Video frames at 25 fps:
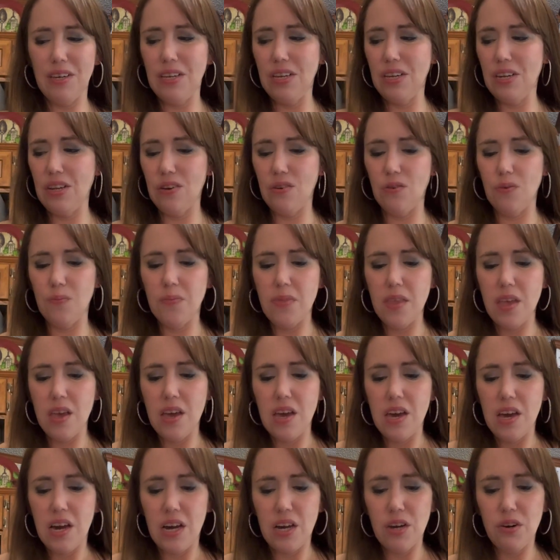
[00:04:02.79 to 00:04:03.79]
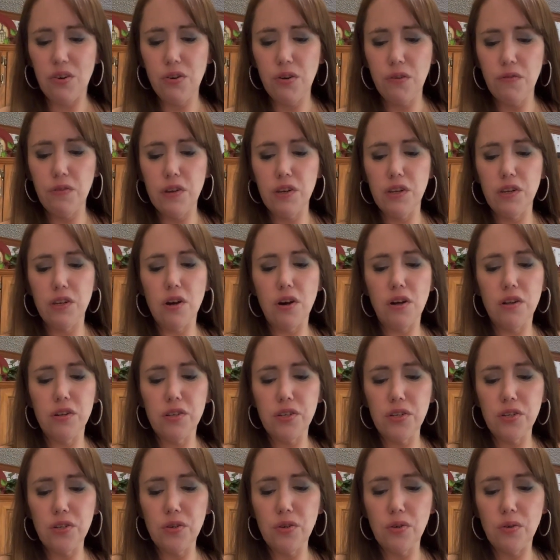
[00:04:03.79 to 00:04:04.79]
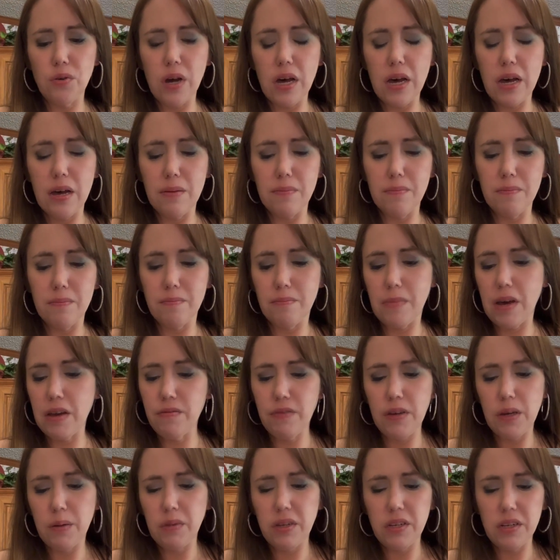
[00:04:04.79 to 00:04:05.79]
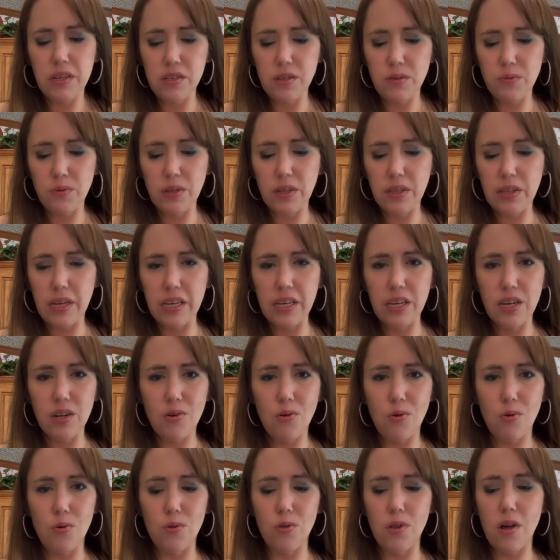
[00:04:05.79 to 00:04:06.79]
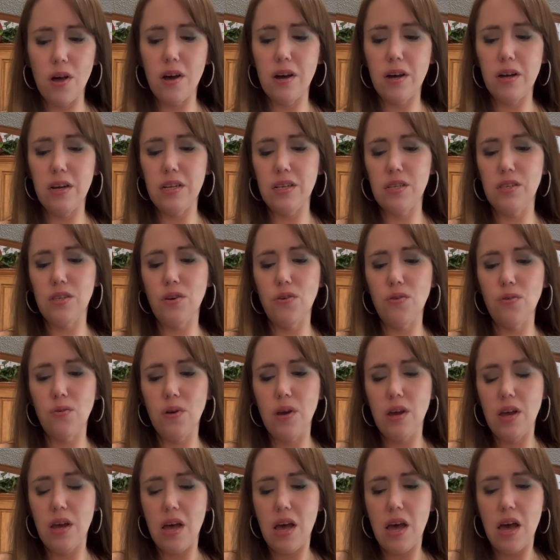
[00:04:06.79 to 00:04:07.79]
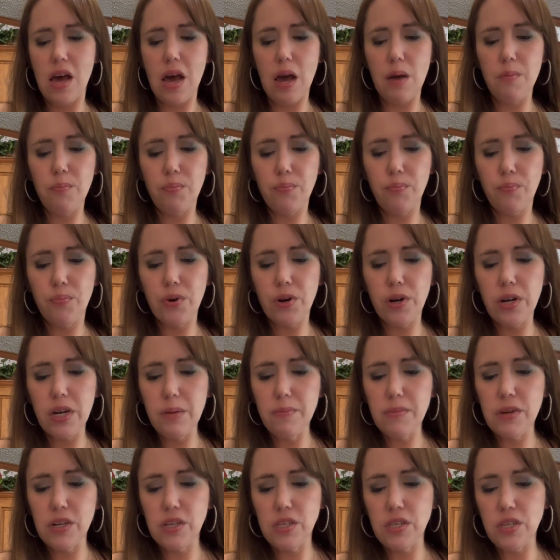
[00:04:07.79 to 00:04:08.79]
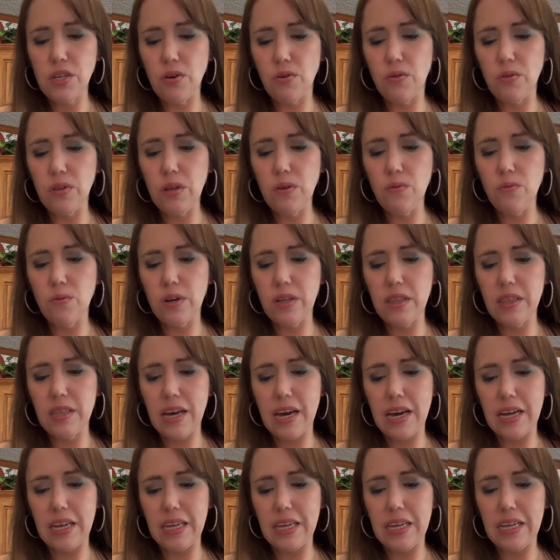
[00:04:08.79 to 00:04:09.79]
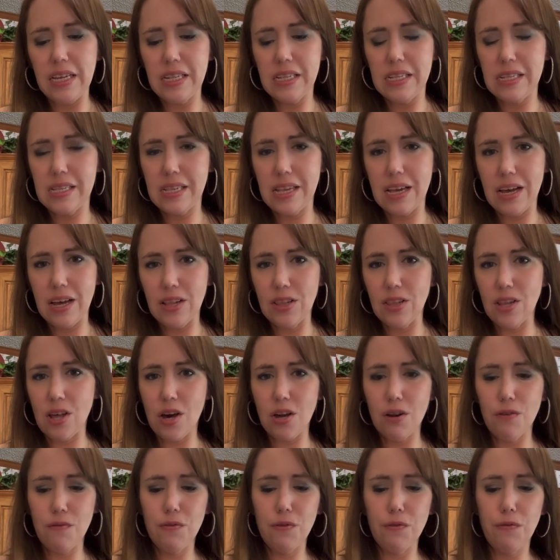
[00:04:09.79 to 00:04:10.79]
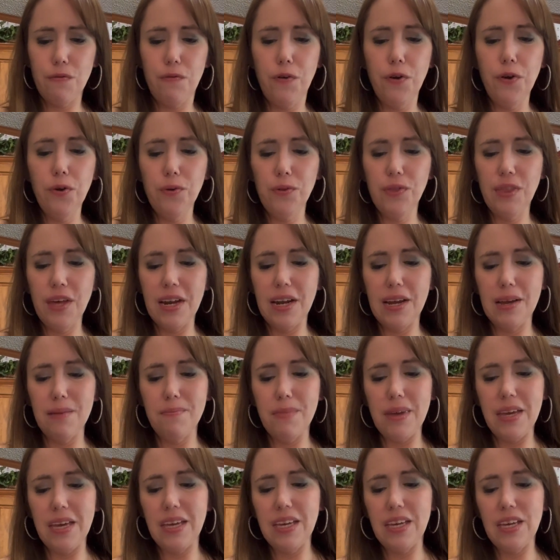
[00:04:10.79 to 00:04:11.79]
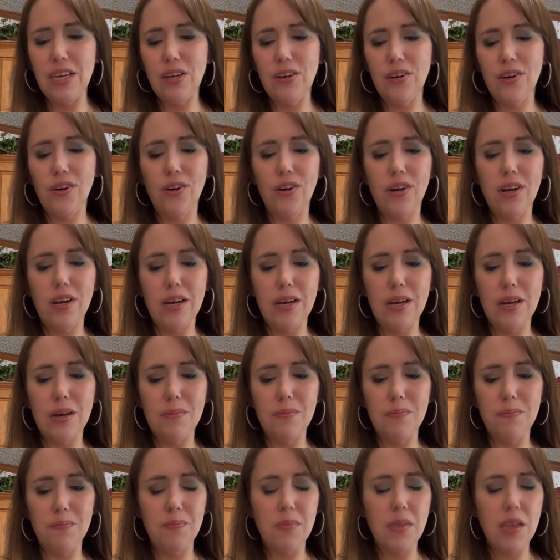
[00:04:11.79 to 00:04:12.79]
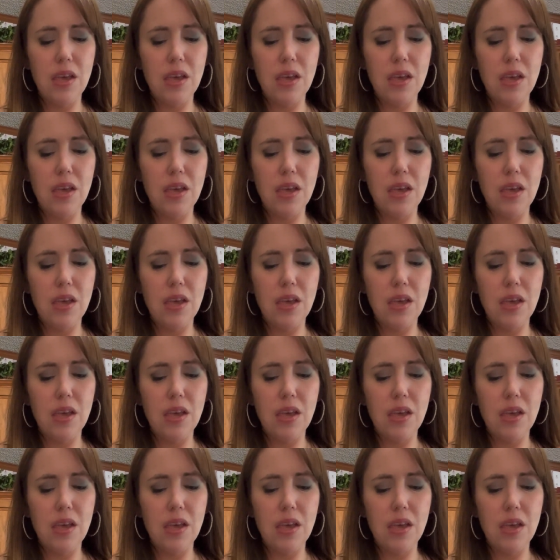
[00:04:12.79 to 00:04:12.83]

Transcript: You know, I don't know if any of y'all do. My family doesn't really like it a whole lot, so I'm pretty much the only one that eats a lot of the food that I make here.